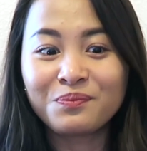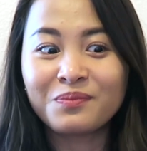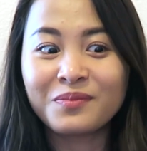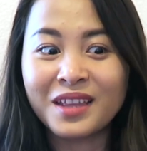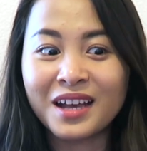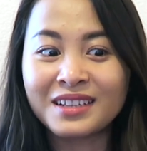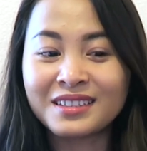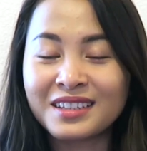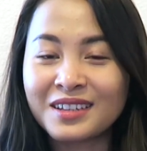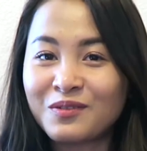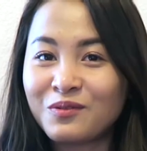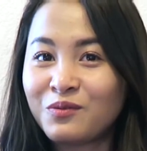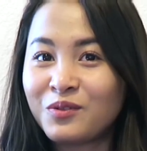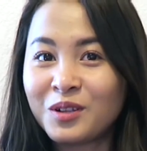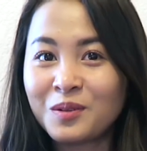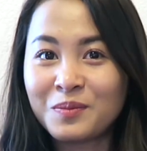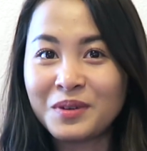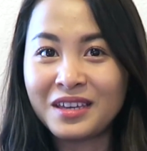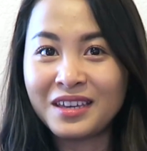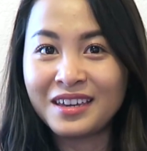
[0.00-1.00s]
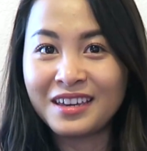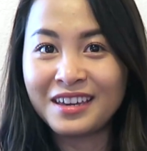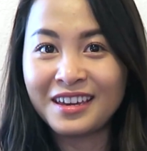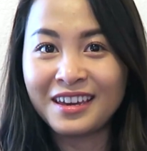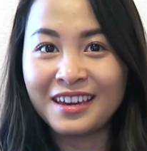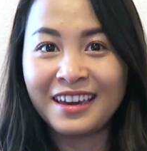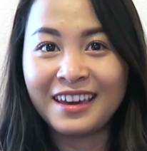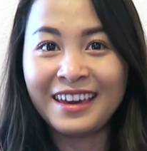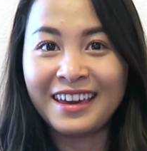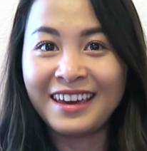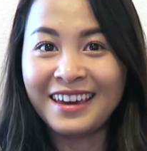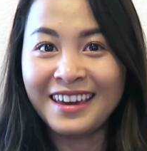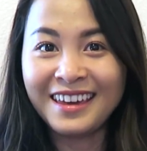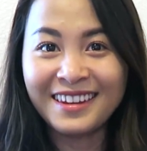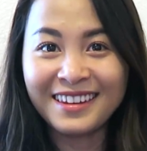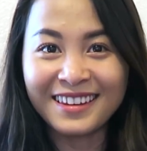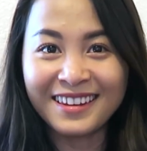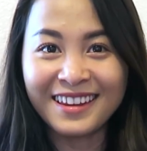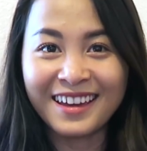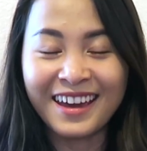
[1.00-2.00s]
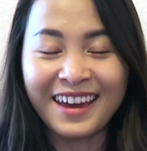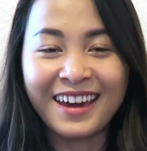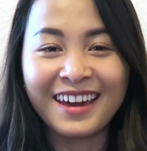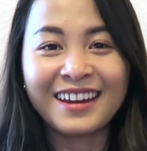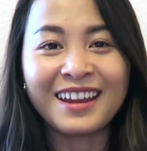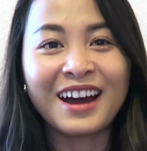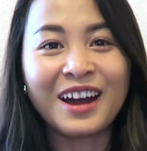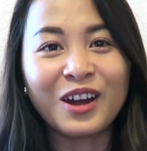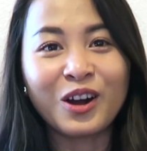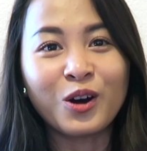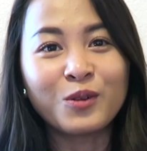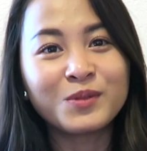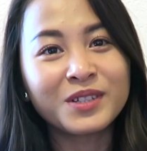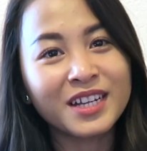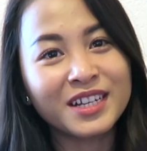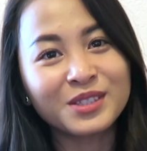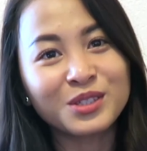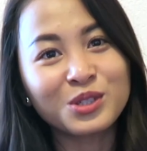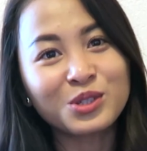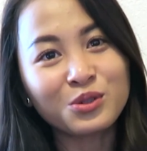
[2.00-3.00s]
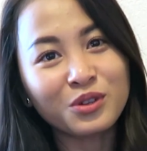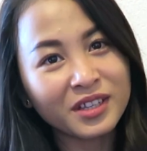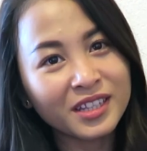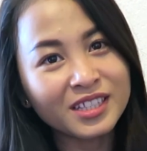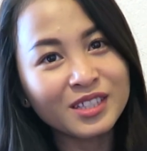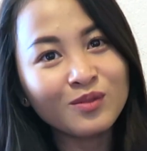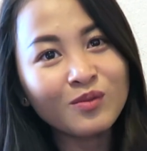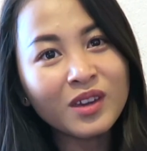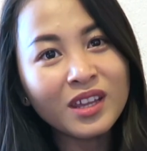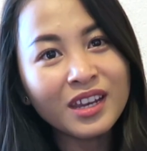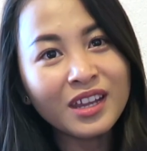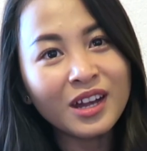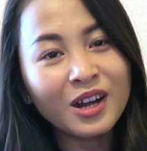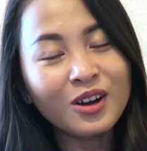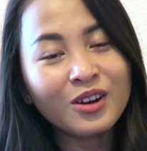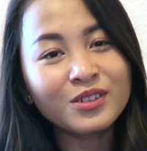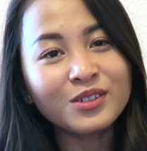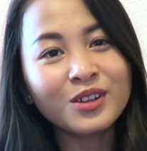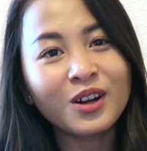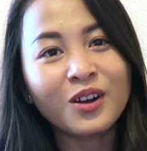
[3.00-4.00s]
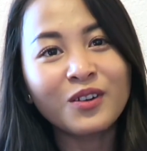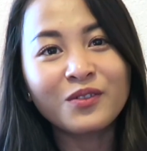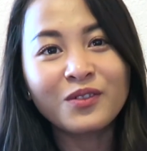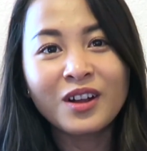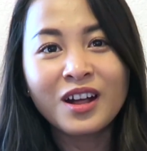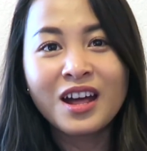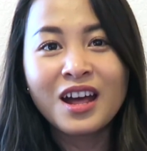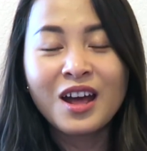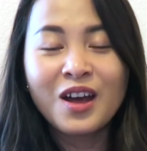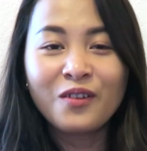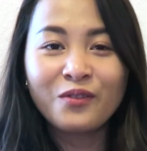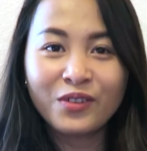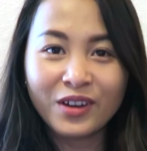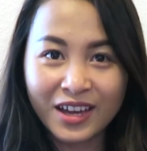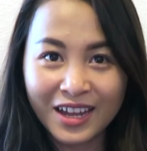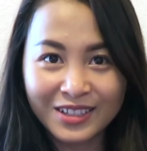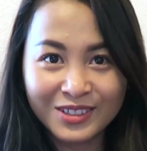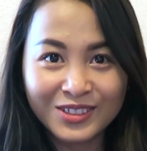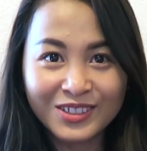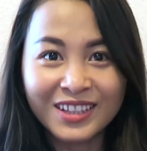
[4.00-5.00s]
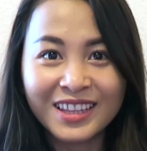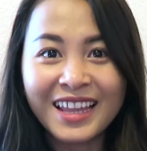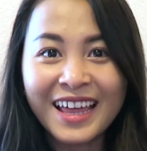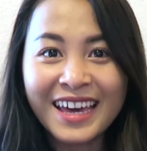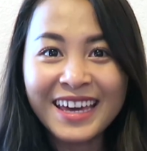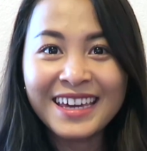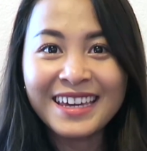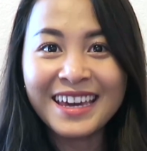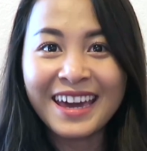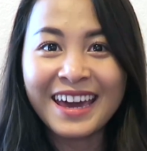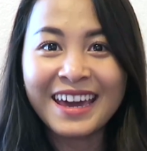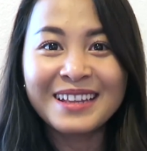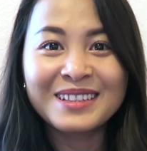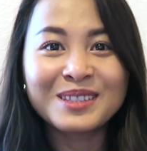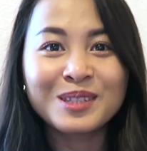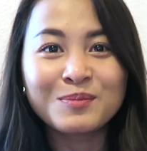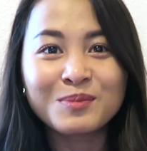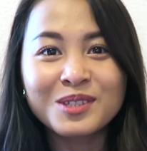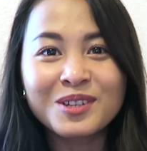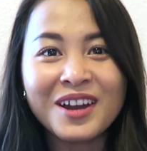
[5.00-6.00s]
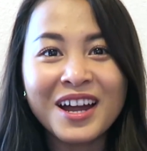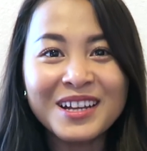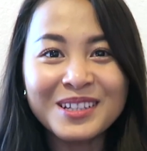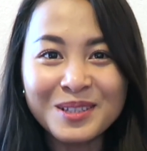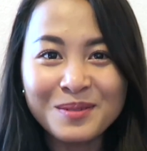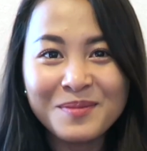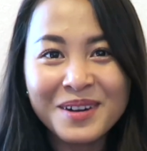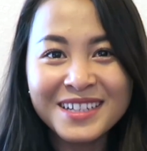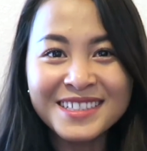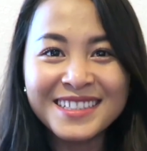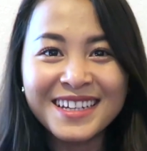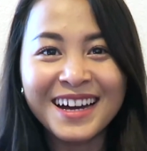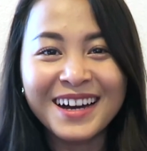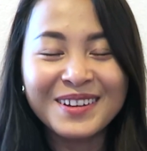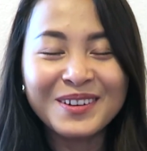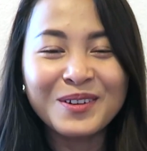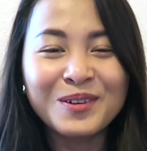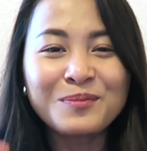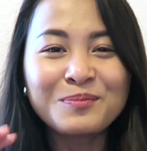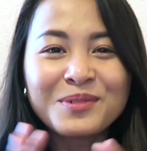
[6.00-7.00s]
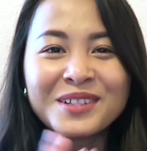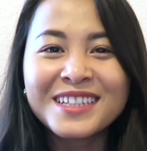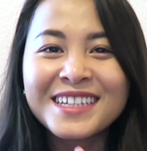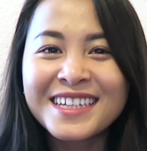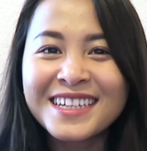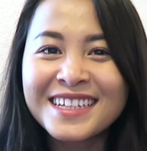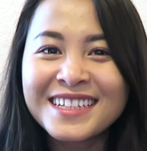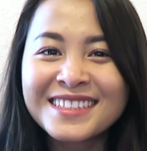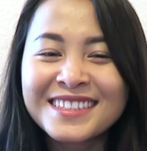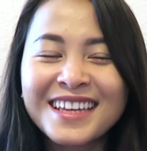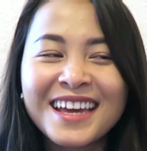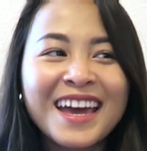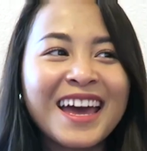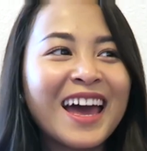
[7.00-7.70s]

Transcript: that will be it, and I hope you guys enjoy this video. Don't forget to like and subscribe to my channel, please.